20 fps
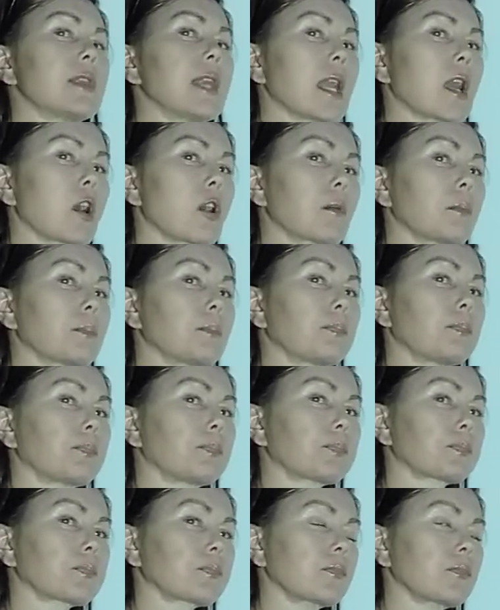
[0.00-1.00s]
there.
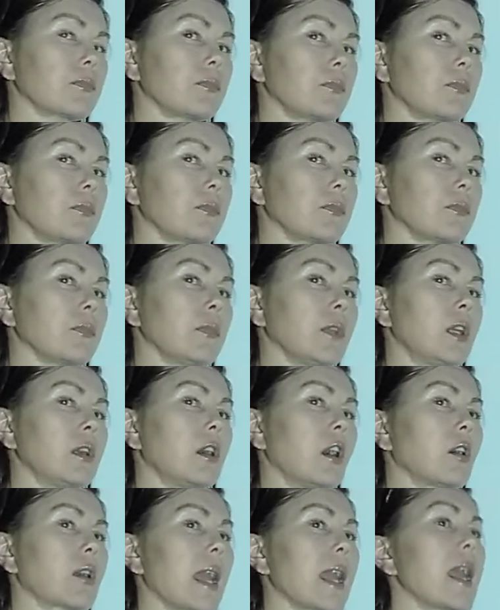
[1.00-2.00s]

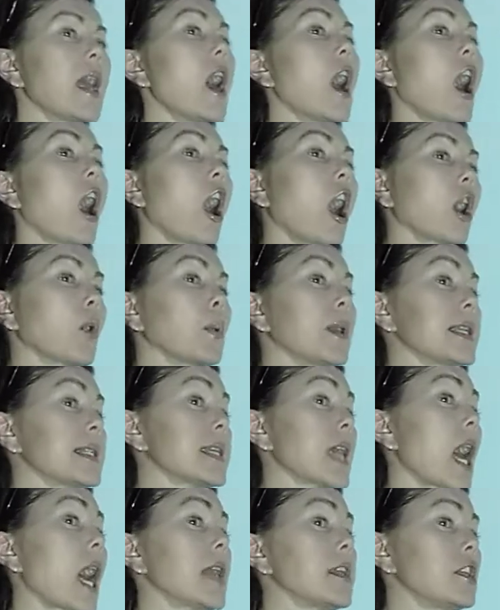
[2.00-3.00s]
Okay, are we
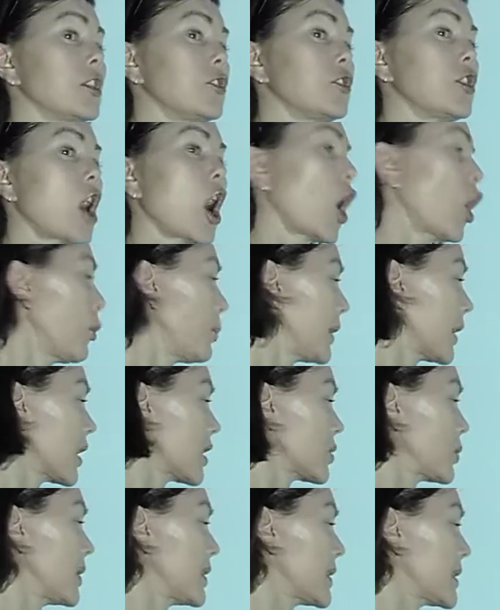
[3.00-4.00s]
done? No,
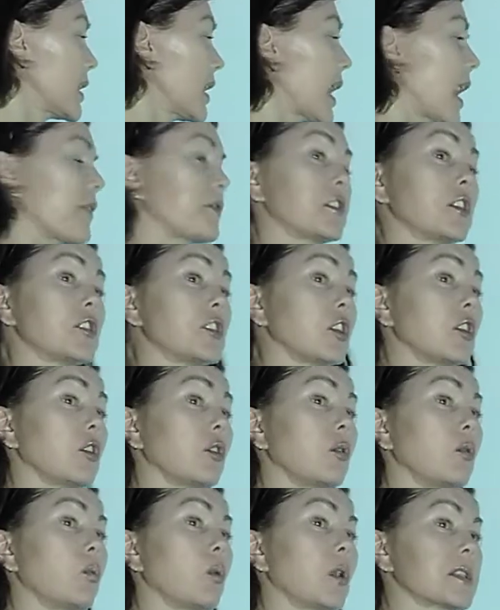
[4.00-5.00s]
because we still have to
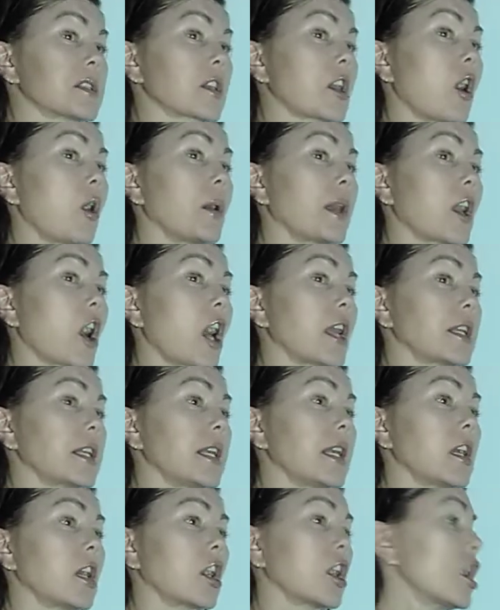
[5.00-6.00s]
do what's going on
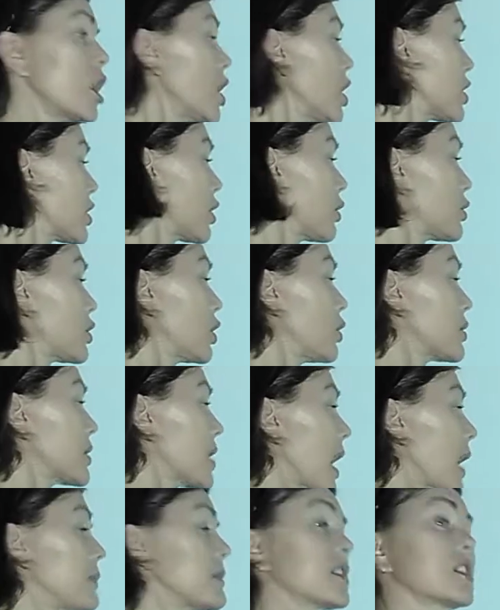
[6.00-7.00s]
here. So 2
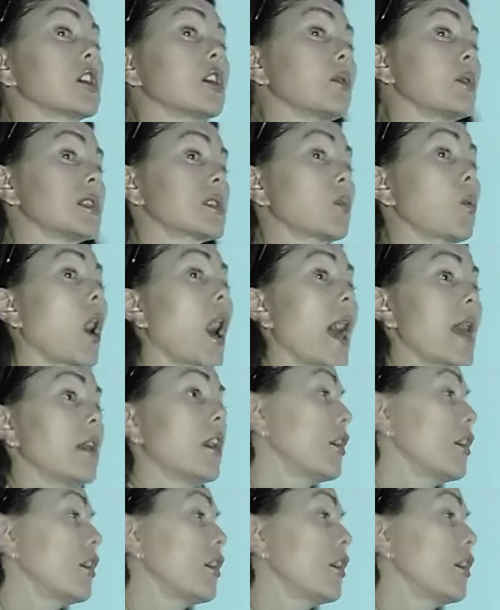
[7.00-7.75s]
times 2 is what?